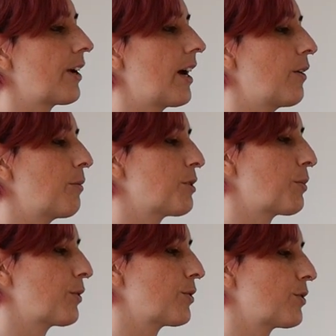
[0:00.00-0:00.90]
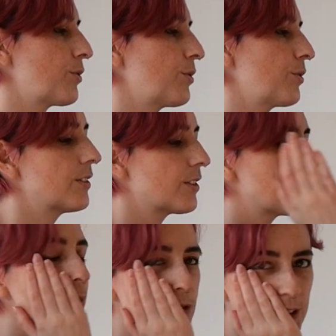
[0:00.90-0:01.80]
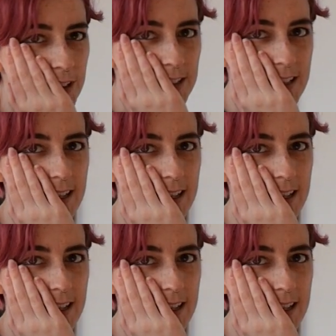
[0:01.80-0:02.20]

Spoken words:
how I'm supposed to smooth this